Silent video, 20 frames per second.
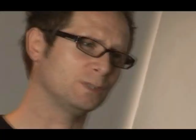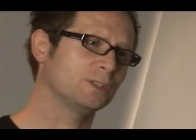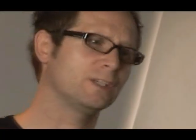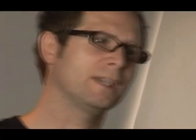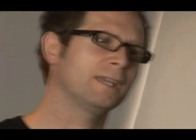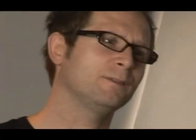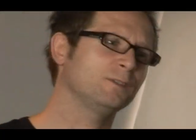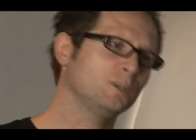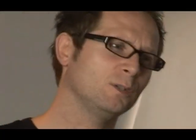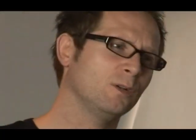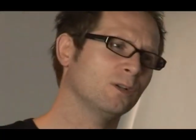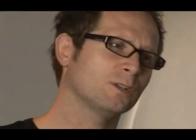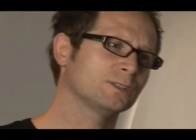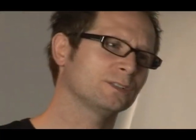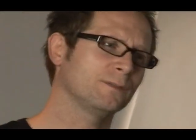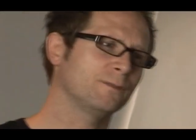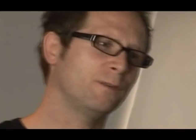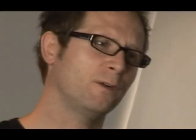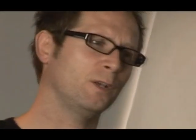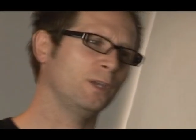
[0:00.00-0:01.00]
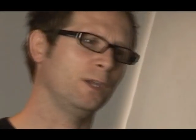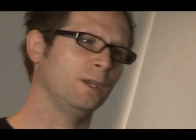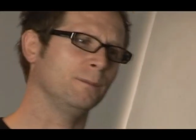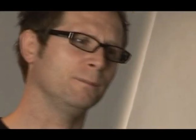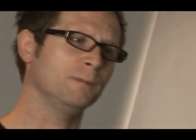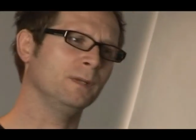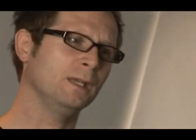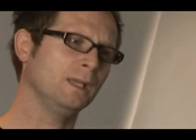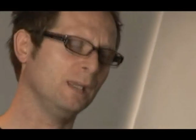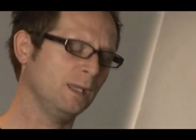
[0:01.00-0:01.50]
which gives you lots of
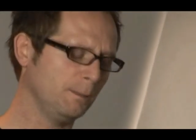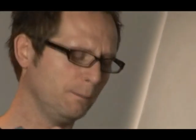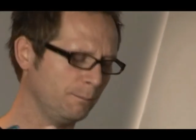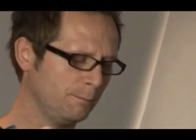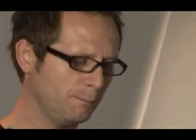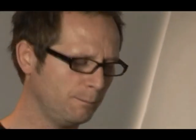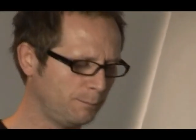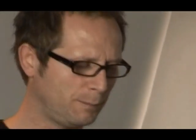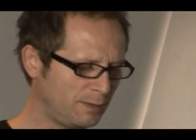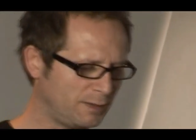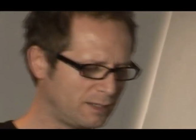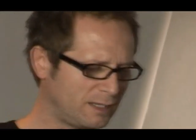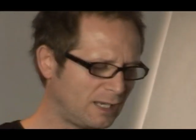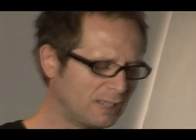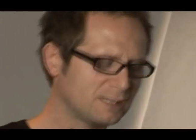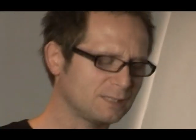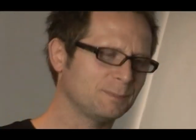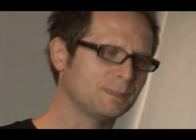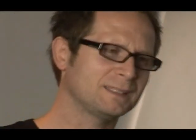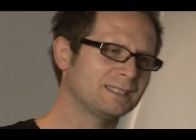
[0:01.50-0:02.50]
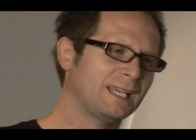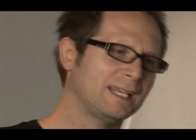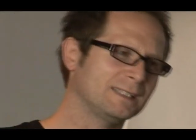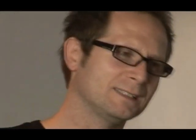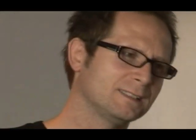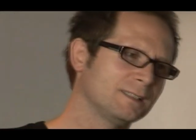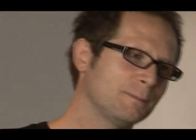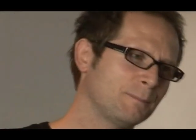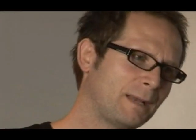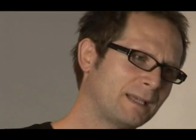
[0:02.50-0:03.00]
volume, but the customer
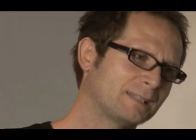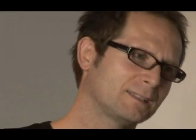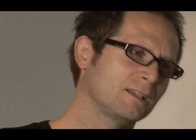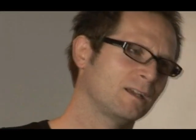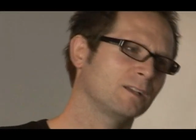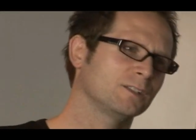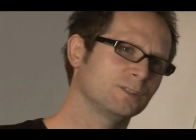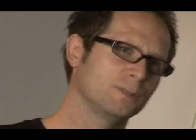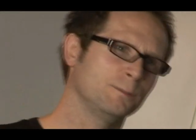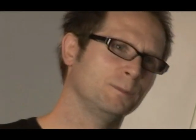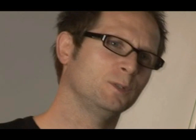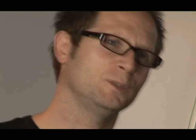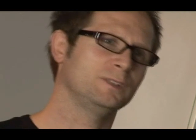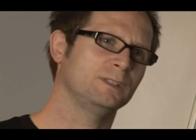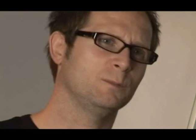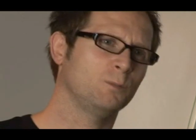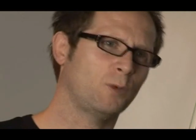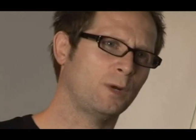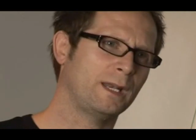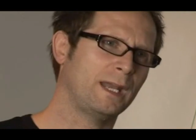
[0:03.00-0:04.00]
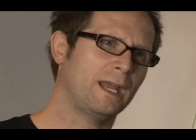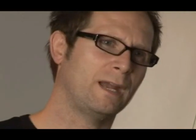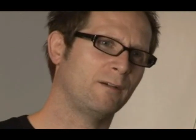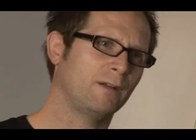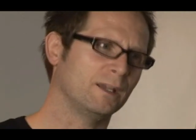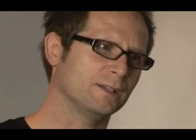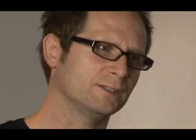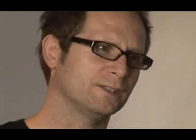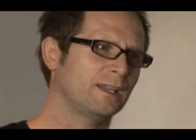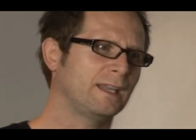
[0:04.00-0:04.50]
tends to massage the mousse in one
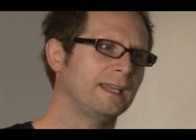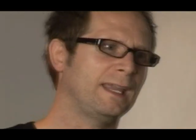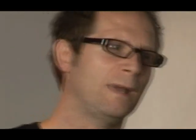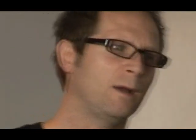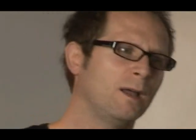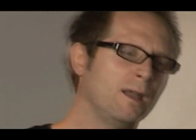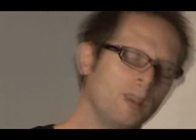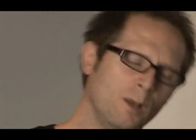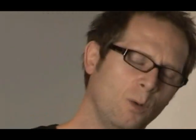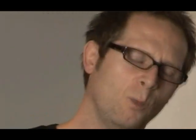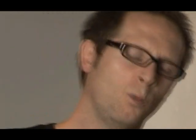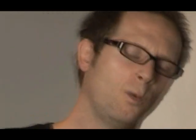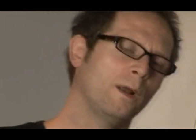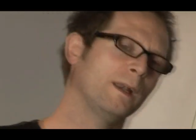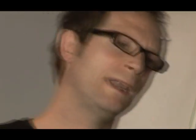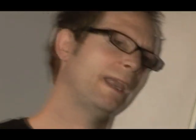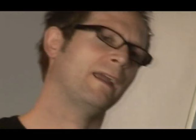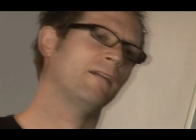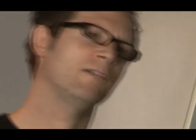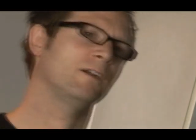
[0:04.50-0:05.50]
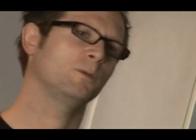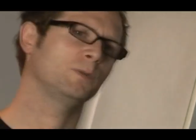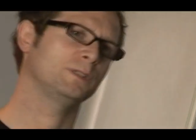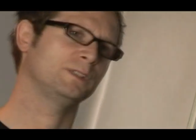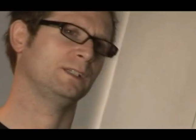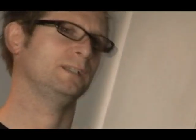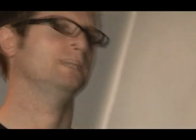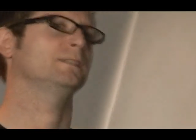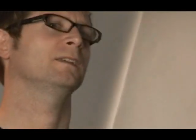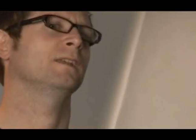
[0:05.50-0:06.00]
area. So they get one area
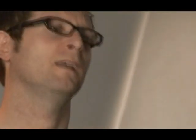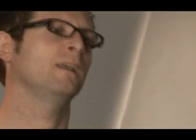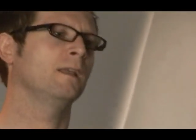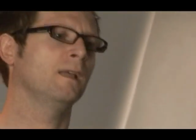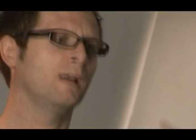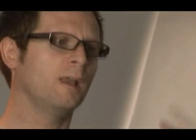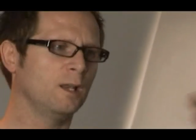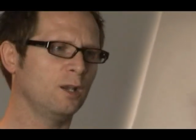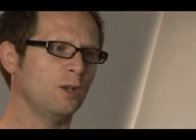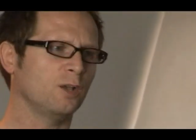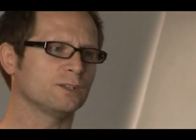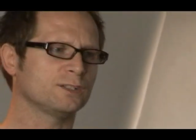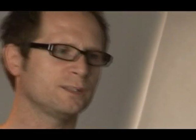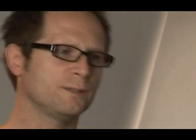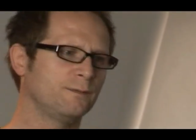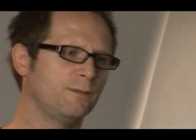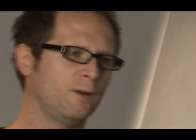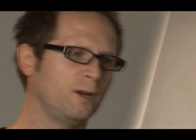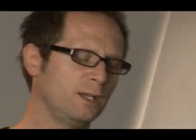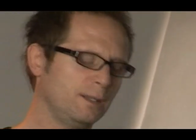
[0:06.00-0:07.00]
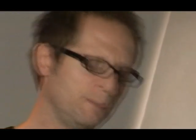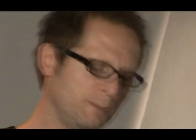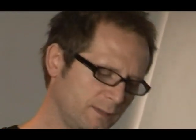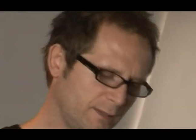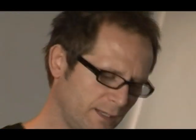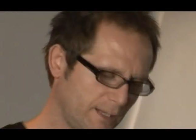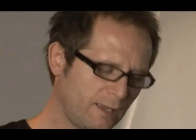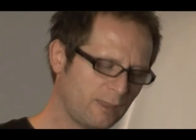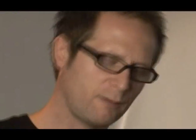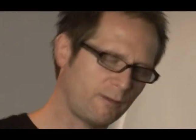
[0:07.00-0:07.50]
which is lots of volume
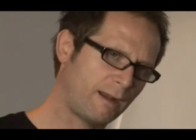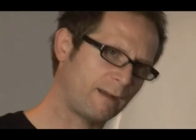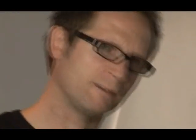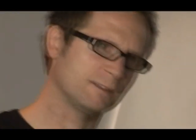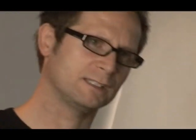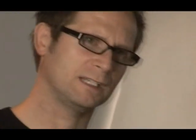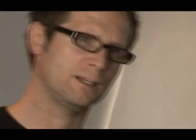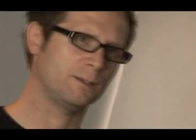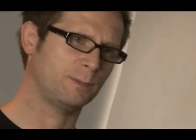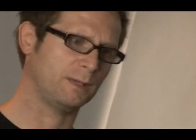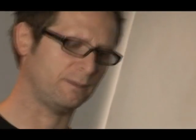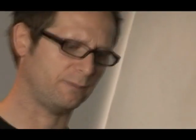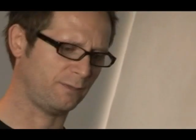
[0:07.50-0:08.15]
and the other area is a little